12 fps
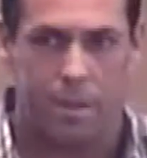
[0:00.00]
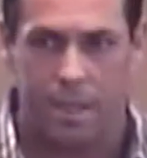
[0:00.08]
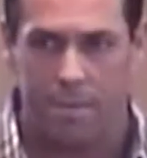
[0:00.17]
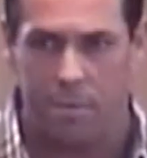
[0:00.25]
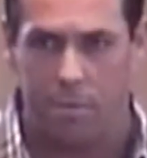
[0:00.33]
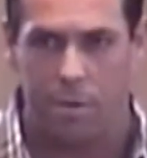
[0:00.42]

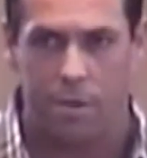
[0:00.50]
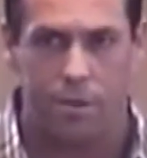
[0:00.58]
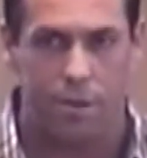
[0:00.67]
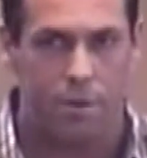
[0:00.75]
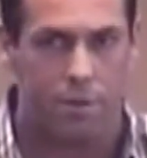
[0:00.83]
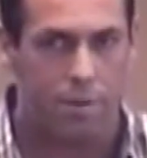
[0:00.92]
common word is
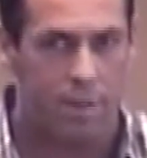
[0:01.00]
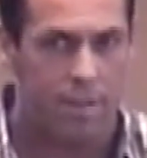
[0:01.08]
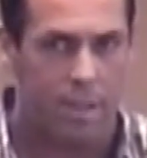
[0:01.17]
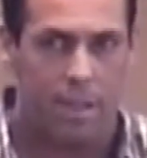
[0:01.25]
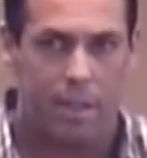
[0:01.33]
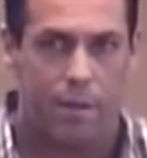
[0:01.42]
you don't
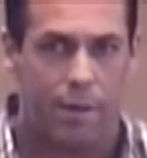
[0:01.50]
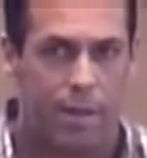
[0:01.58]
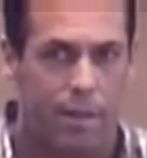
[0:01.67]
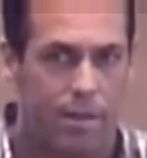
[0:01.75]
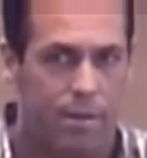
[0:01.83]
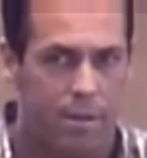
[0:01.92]
trust anything you
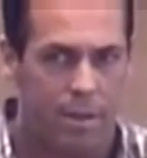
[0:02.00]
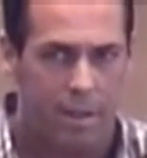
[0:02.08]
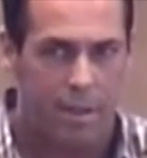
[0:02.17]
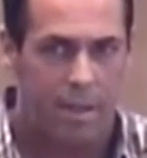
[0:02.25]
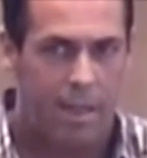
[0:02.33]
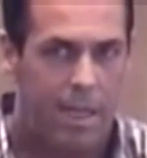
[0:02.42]
hear, or
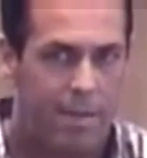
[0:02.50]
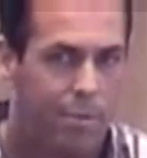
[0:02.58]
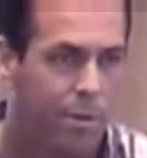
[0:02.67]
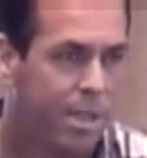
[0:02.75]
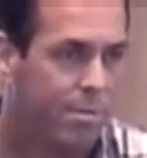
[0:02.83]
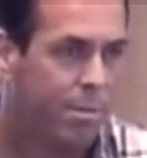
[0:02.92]
half
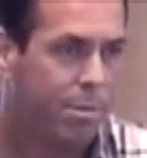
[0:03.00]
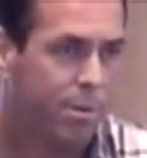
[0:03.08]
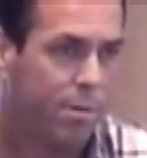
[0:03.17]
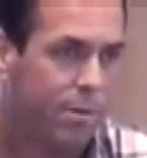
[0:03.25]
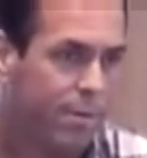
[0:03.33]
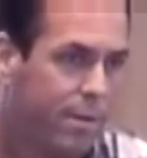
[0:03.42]
of what can be
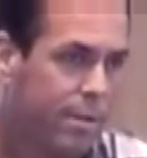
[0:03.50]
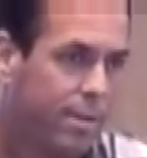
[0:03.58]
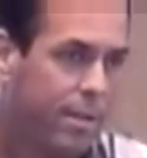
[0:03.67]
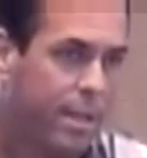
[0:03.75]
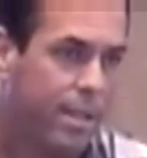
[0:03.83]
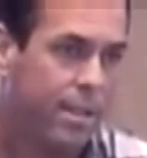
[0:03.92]
proved.
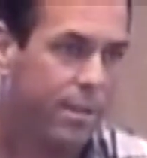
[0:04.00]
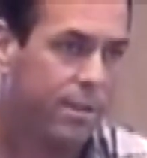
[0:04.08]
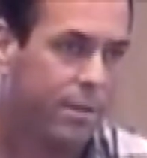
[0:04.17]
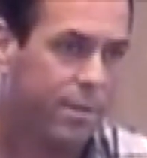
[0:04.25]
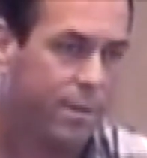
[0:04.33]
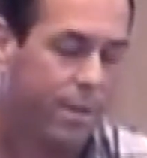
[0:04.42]
And
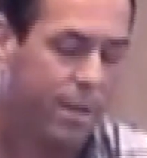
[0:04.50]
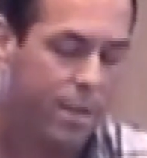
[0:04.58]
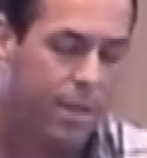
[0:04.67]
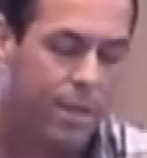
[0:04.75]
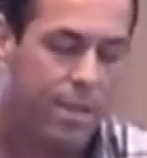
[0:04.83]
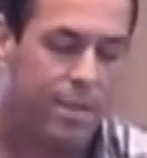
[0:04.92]
it's
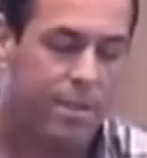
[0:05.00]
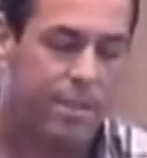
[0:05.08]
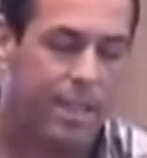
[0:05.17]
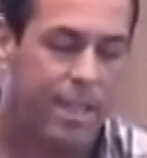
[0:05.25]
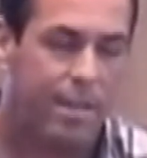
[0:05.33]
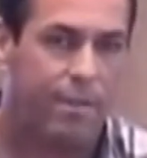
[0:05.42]
a
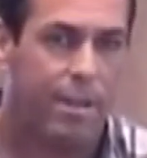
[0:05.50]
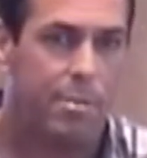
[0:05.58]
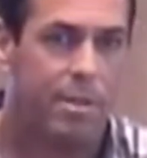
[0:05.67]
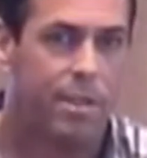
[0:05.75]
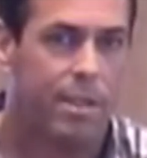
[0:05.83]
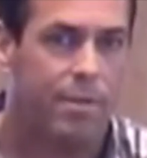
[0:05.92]
sad
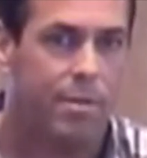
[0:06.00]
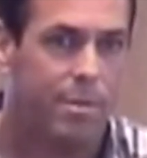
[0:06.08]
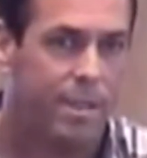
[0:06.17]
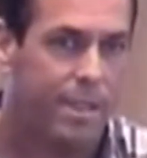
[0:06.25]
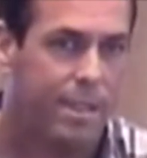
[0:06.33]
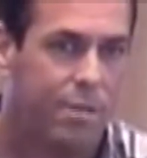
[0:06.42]
environment to live in,
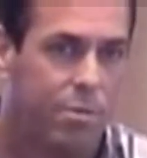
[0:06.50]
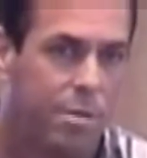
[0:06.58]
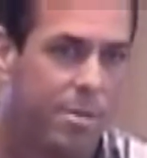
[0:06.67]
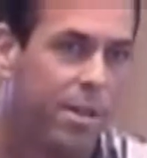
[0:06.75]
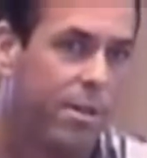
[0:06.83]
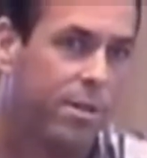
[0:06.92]
but that's one
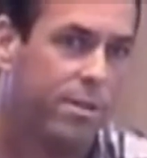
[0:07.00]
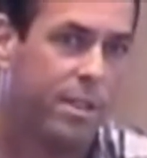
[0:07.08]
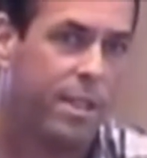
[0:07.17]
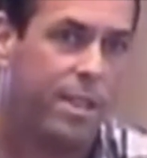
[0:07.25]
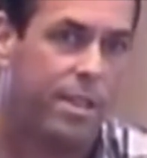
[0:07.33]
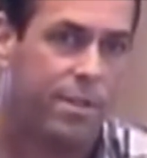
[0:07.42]
of my hurdles
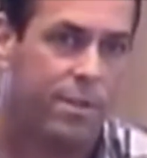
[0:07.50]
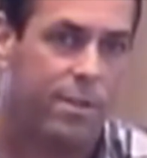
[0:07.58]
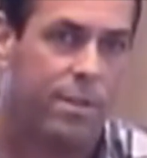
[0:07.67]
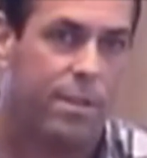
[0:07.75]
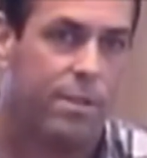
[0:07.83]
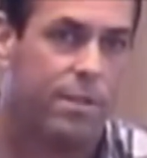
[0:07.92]
today
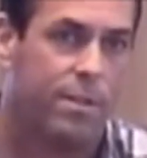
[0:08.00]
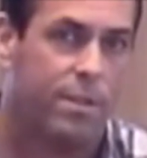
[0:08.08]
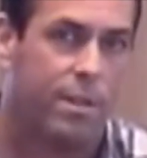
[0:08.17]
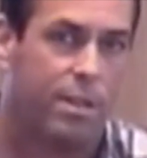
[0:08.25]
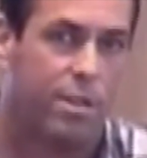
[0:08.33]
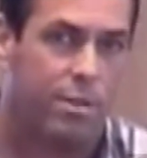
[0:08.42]
is
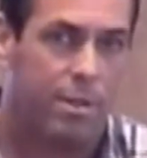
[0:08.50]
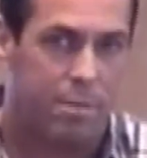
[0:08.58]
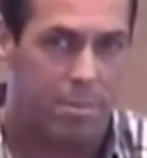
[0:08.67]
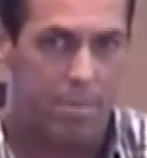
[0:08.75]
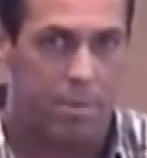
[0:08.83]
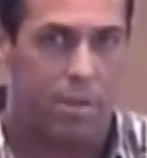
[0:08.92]
it's hard to
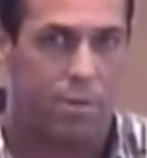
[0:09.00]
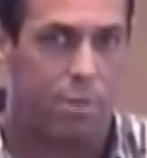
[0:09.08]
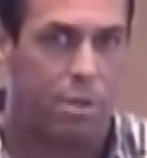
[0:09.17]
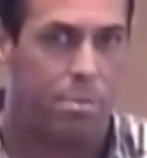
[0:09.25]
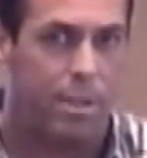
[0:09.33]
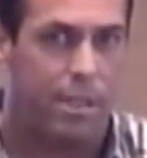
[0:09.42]
trust people, because
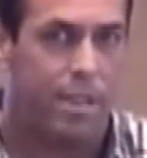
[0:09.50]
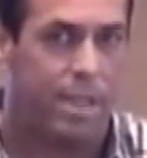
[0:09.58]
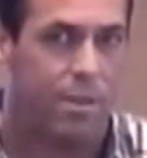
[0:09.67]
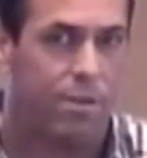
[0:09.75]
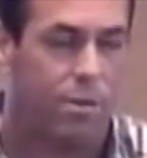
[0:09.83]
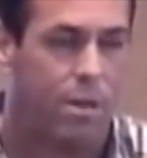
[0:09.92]
when you're beaten
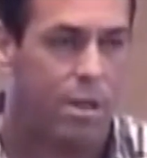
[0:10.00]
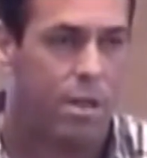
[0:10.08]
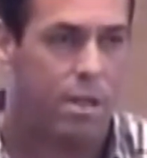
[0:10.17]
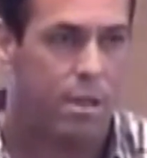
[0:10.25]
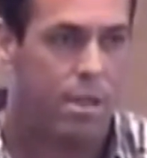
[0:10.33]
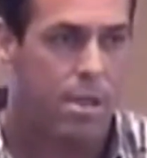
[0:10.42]
down so
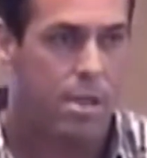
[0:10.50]
hard,